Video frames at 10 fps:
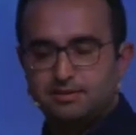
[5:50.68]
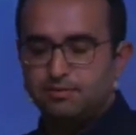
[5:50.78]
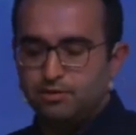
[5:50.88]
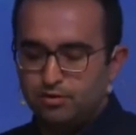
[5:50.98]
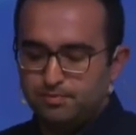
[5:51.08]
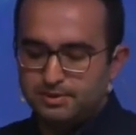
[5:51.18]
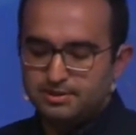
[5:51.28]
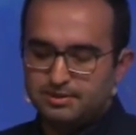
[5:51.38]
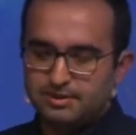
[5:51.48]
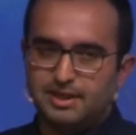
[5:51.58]

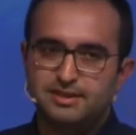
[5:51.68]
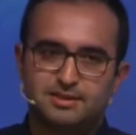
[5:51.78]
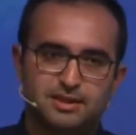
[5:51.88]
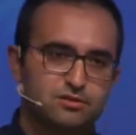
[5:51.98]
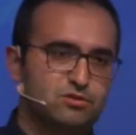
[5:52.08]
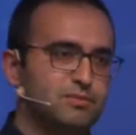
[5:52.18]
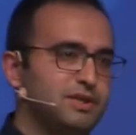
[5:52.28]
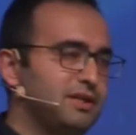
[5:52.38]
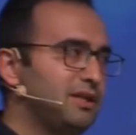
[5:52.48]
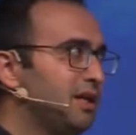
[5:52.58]
developers, they said to
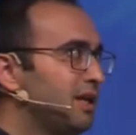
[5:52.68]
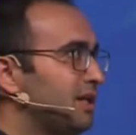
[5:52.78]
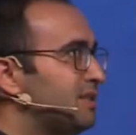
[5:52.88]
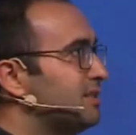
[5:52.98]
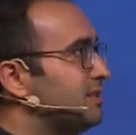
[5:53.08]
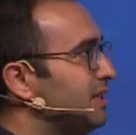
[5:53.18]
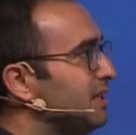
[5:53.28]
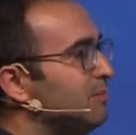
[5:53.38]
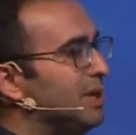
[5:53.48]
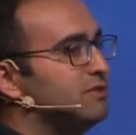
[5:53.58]
me, it is
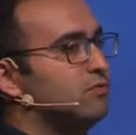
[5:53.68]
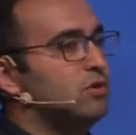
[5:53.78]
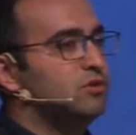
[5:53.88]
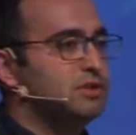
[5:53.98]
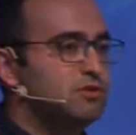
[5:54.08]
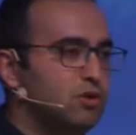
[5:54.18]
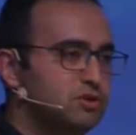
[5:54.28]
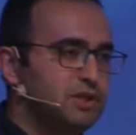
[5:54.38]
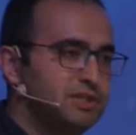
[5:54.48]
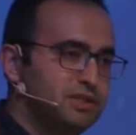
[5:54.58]
really bad for the
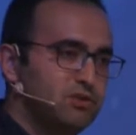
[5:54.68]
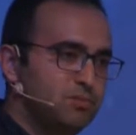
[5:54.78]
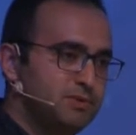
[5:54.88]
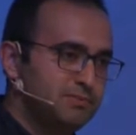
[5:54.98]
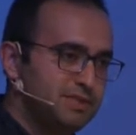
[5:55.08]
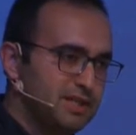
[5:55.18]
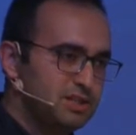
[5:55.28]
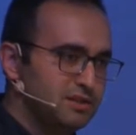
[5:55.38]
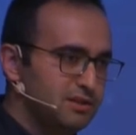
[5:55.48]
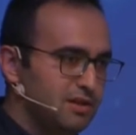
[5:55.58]
search engine
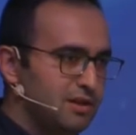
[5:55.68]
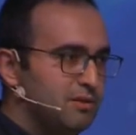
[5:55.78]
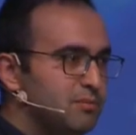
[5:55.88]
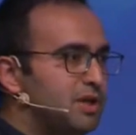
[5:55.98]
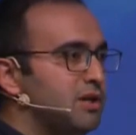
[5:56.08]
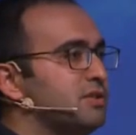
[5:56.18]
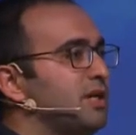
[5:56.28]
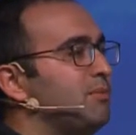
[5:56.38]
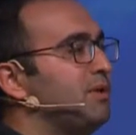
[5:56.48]
optimization, because I am